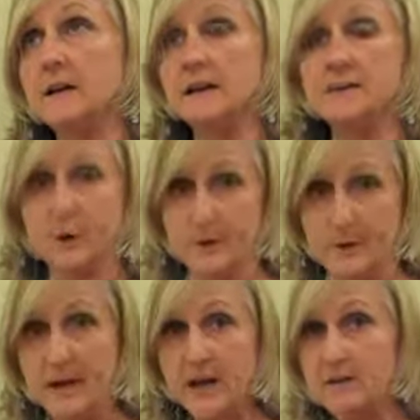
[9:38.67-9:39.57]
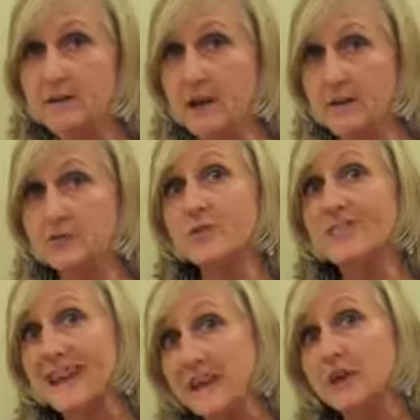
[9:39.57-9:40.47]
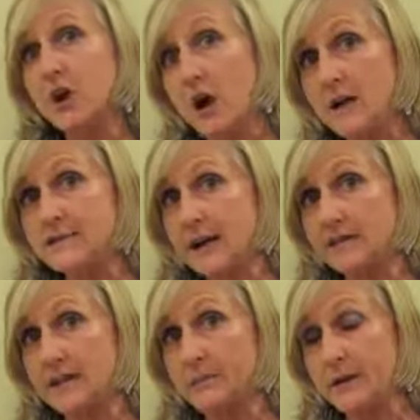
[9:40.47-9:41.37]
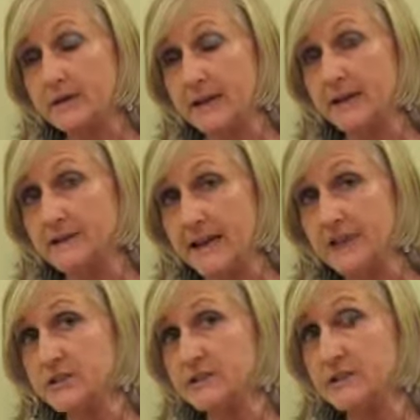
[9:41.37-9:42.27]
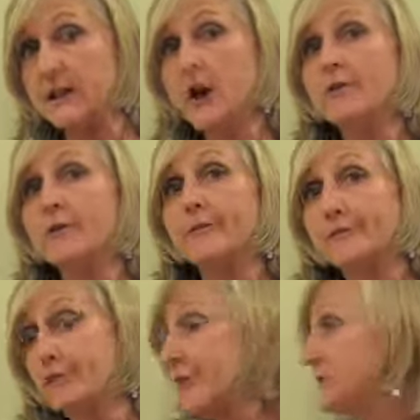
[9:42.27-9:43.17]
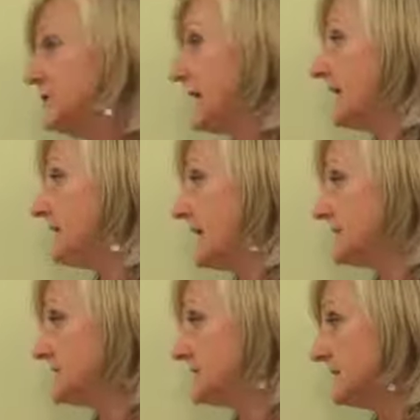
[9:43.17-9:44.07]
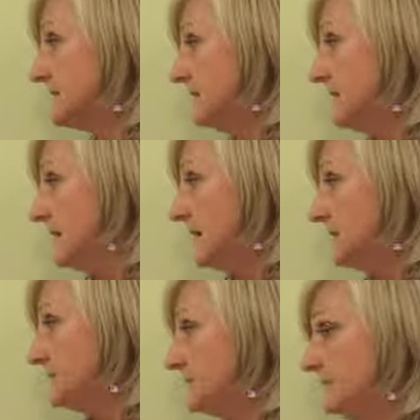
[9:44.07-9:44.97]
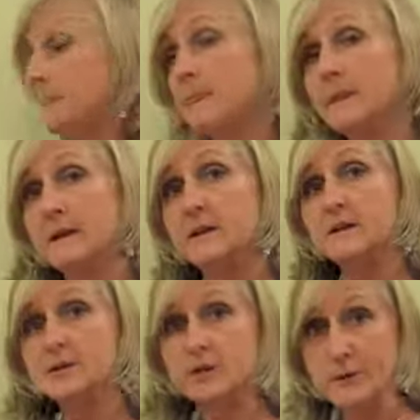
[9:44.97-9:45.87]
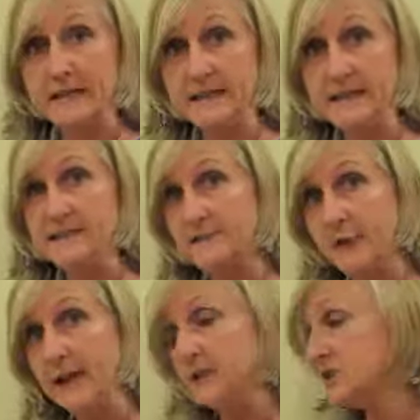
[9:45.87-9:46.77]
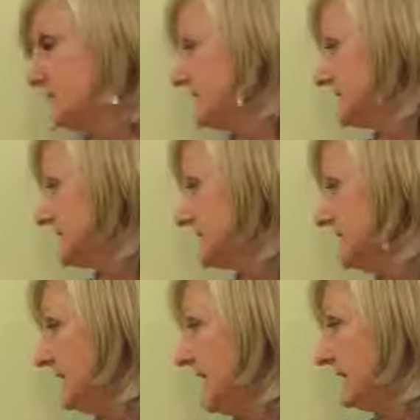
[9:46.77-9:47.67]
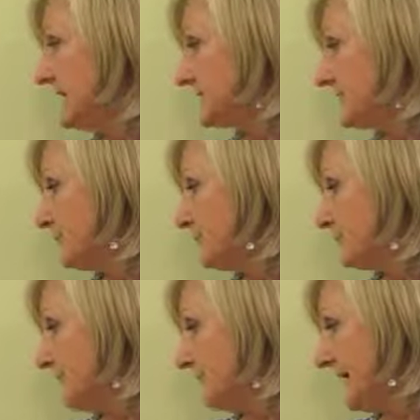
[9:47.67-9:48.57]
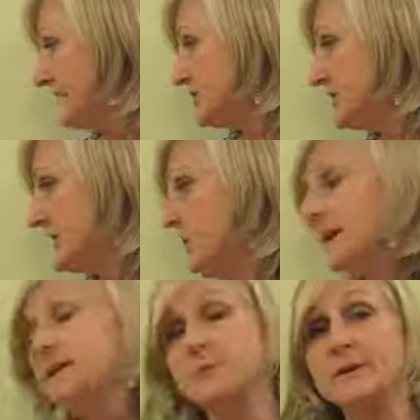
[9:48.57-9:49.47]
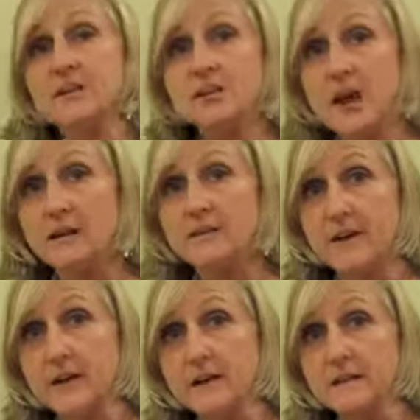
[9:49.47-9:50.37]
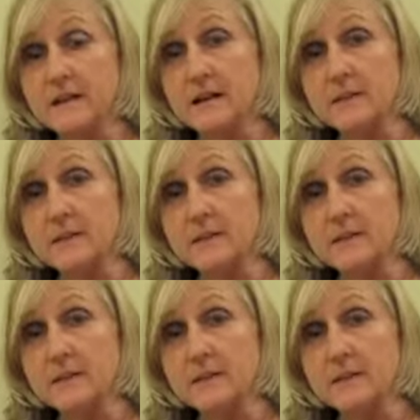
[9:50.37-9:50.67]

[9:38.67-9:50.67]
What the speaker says: inform the parent of, so they can contact that agency for further diagnostic screenings for eligibility. That's for birth through age 21 is what the Child Find